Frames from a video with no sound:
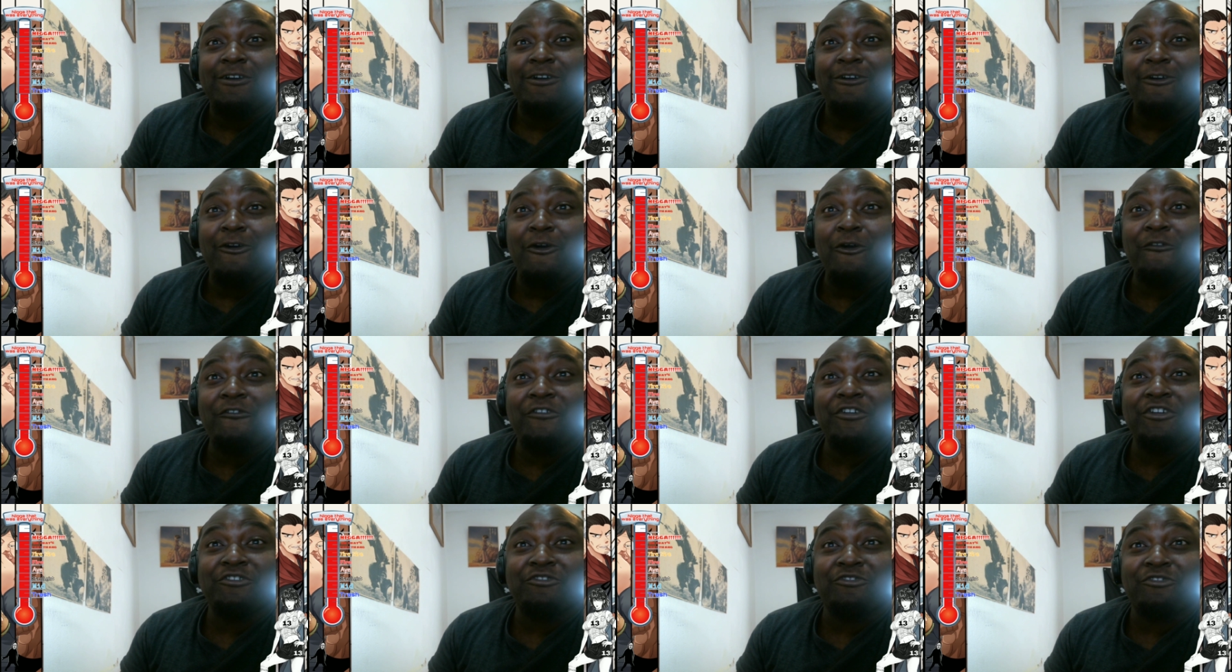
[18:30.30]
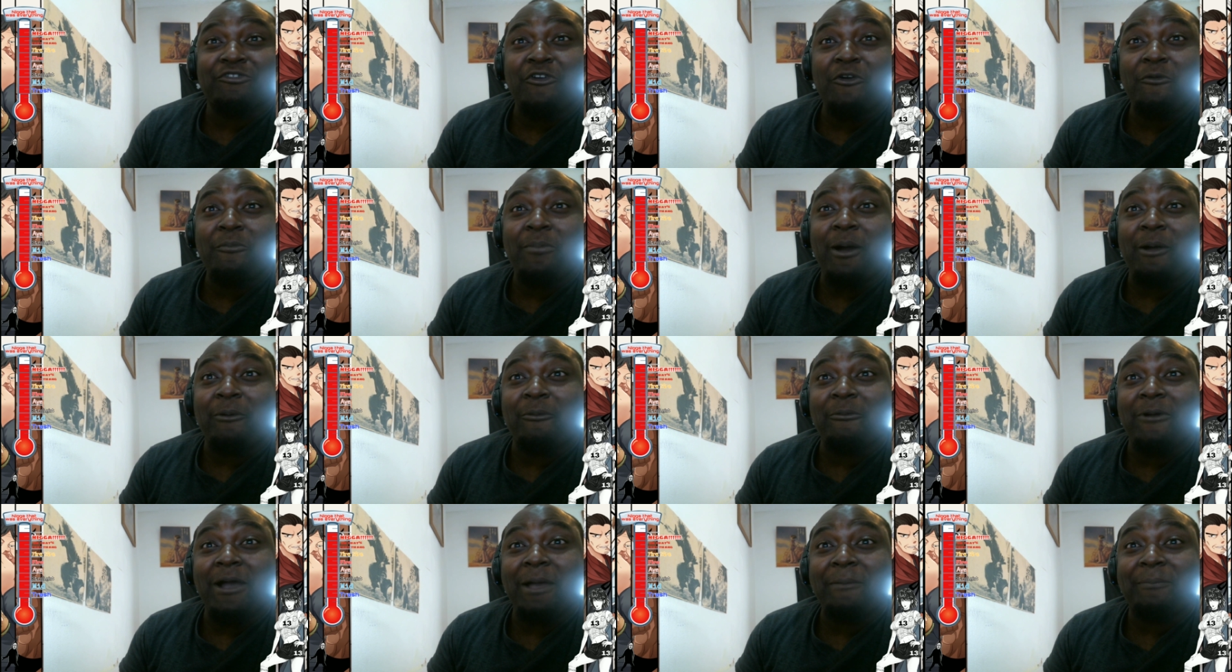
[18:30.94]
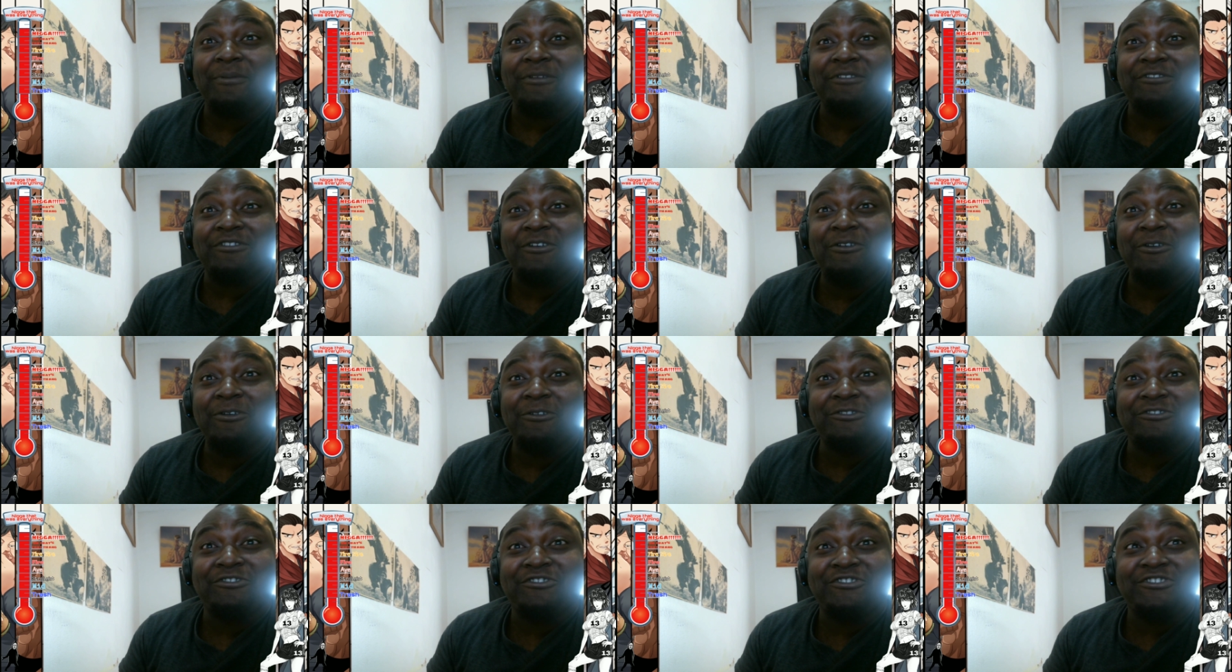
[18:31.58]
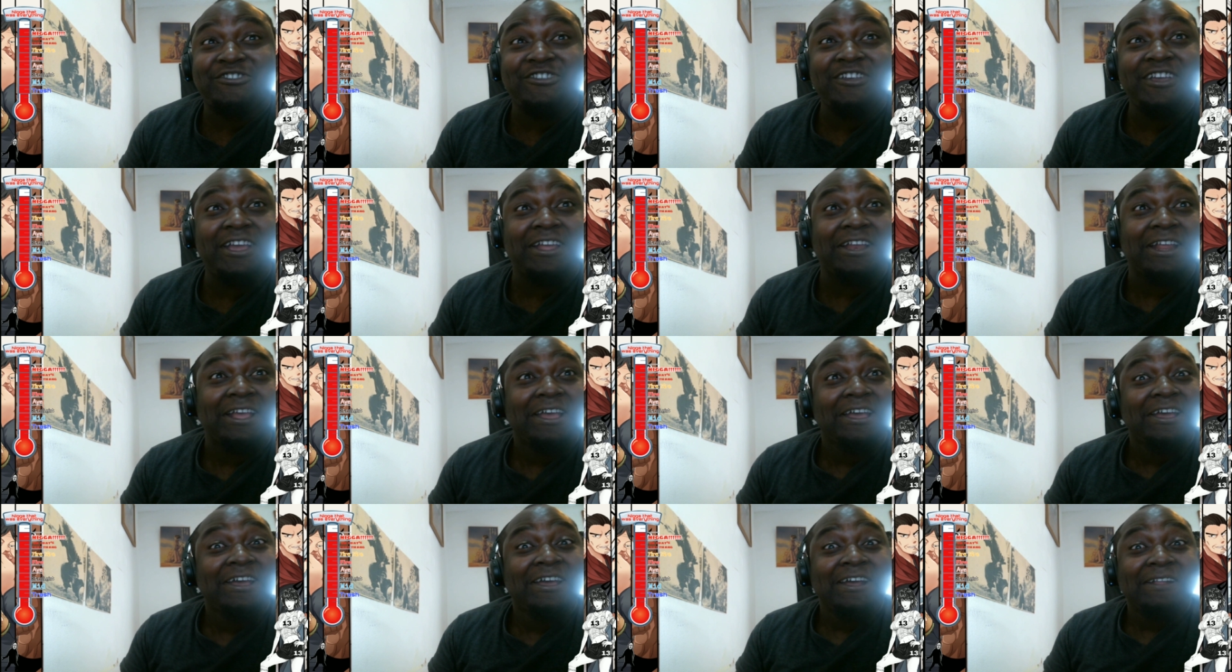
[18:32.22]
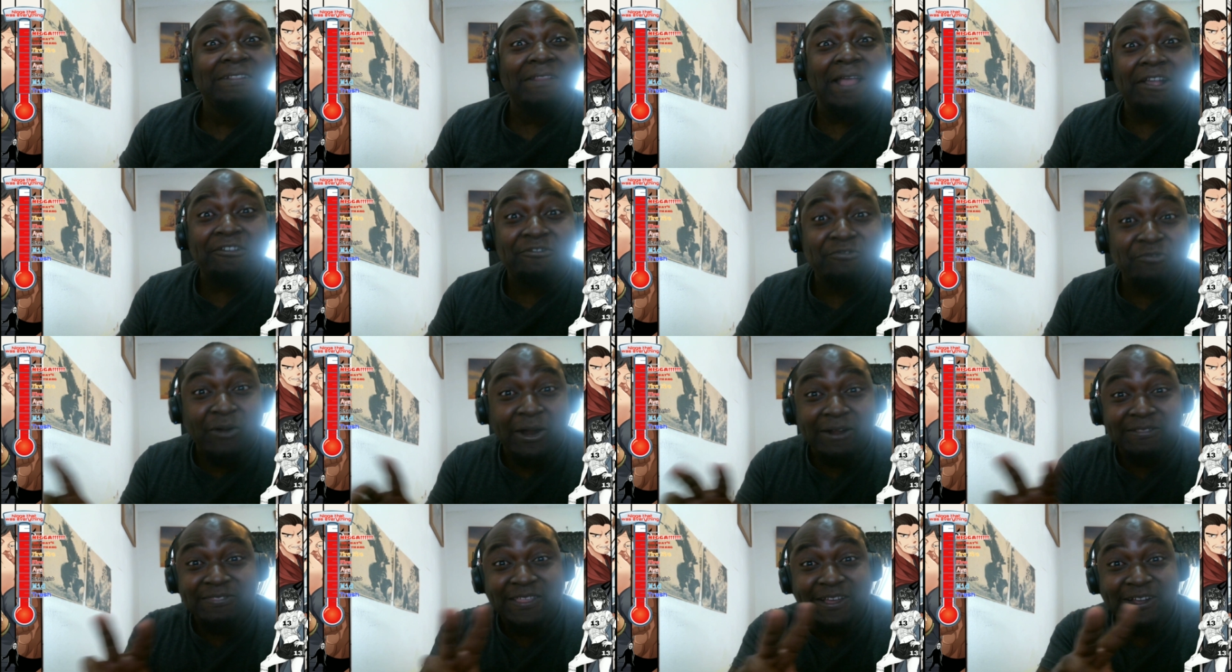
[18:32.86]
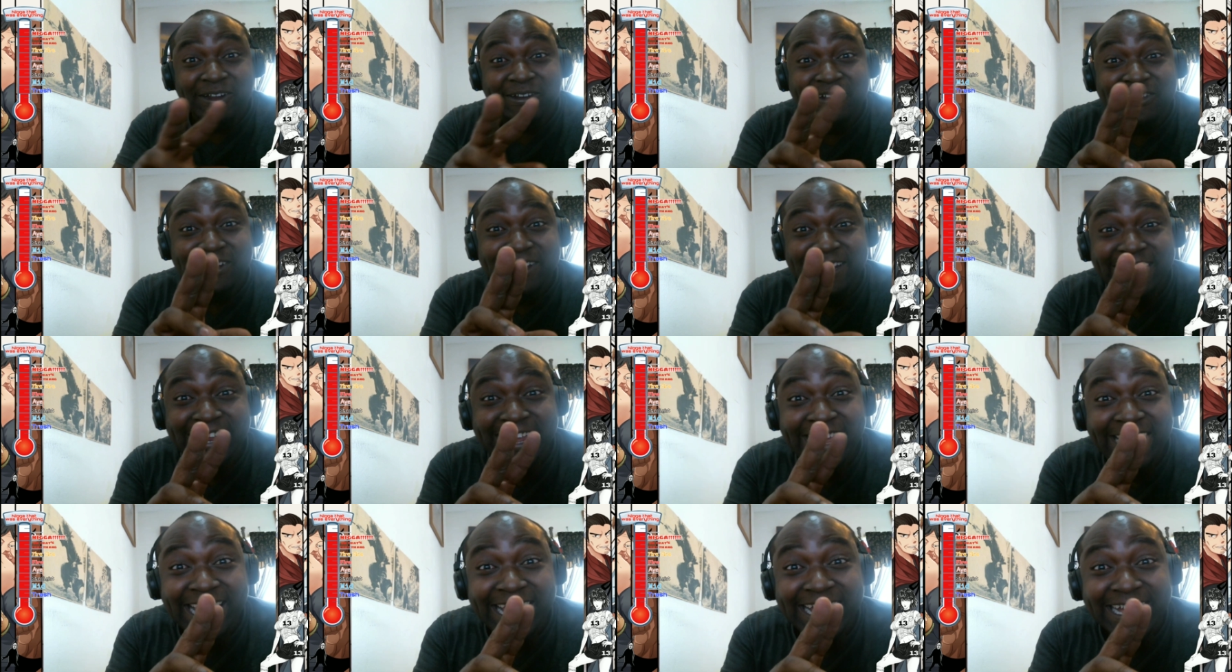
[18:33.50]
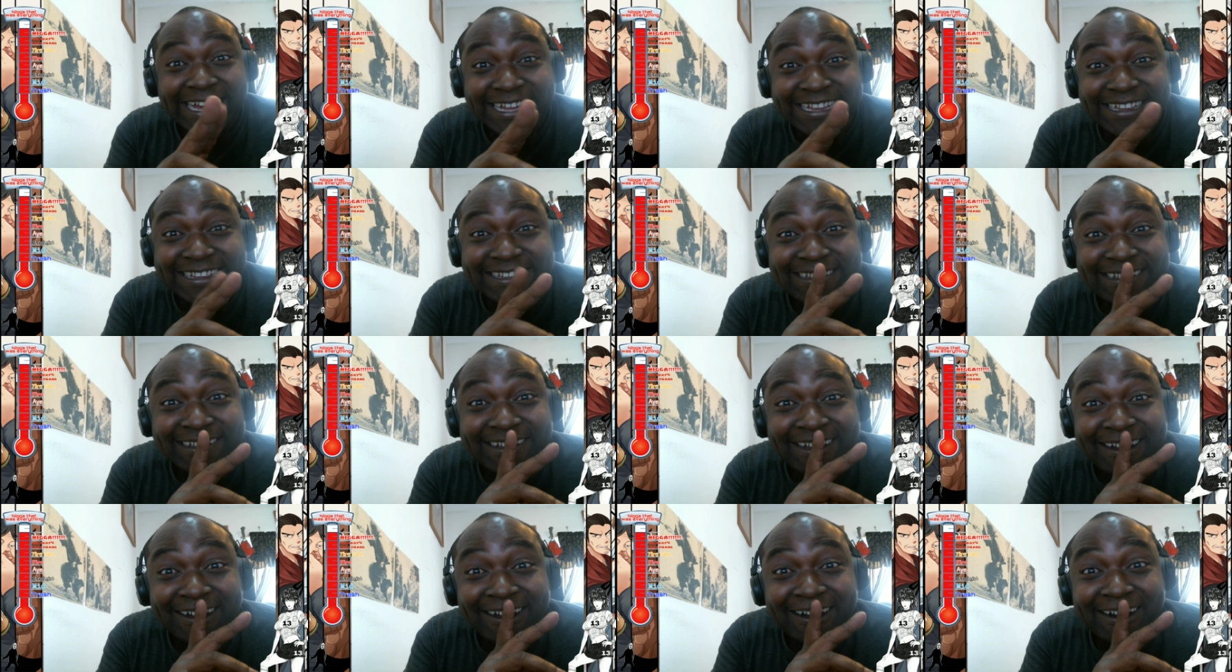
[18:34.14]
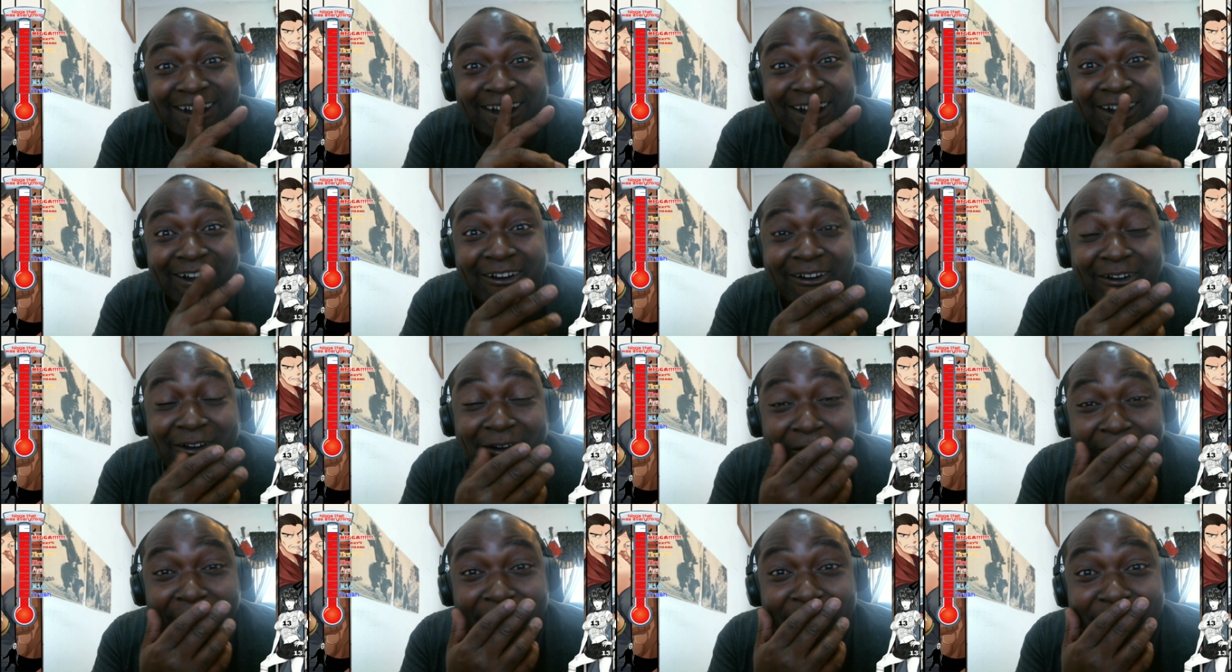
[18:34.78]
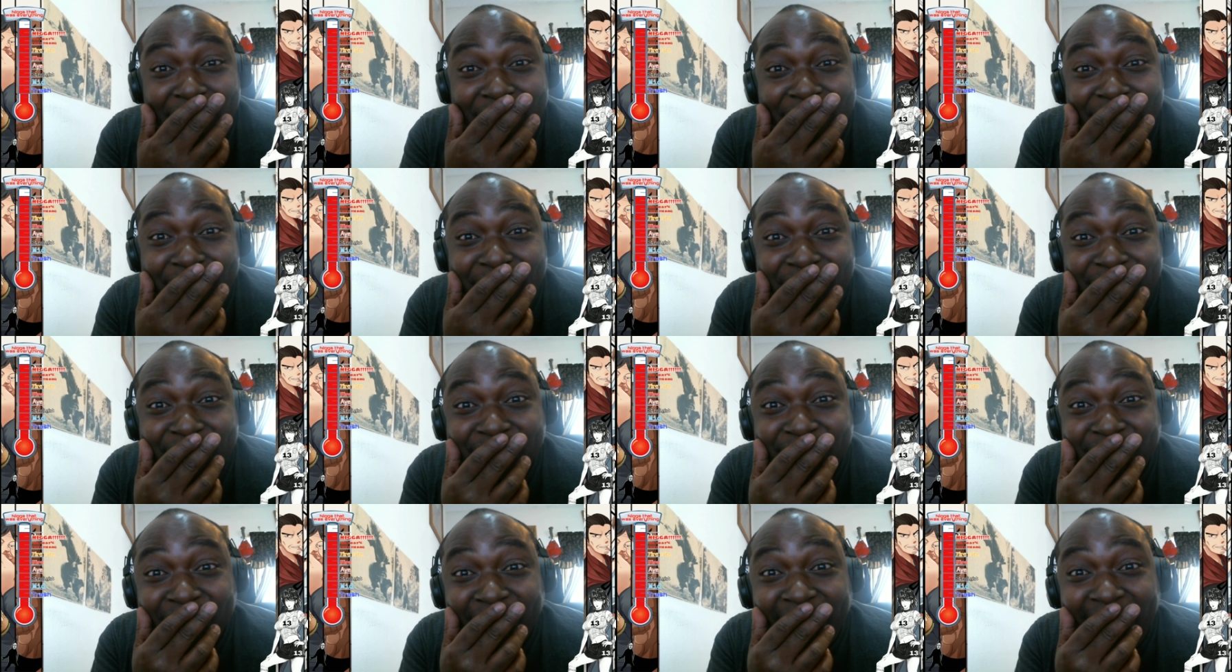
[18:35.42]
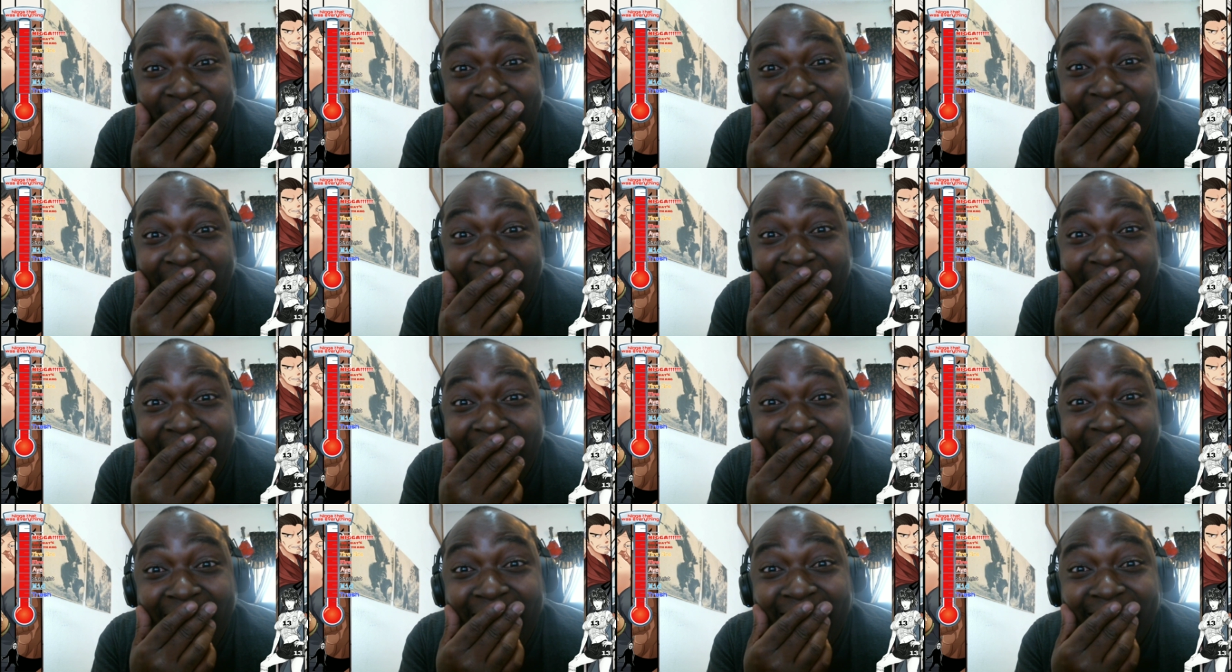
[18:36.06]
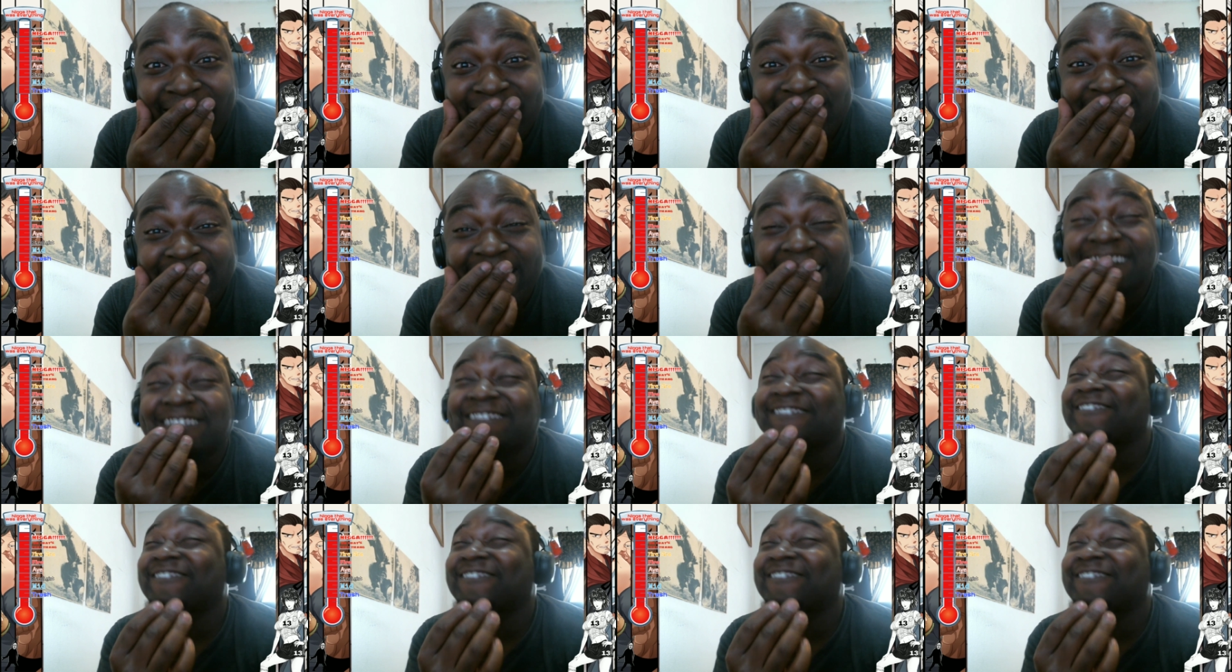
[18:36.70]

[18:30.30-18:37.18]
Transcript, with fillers: Over his robot weapons. Oh shit! That's right, they're linked! Oh fuck! That's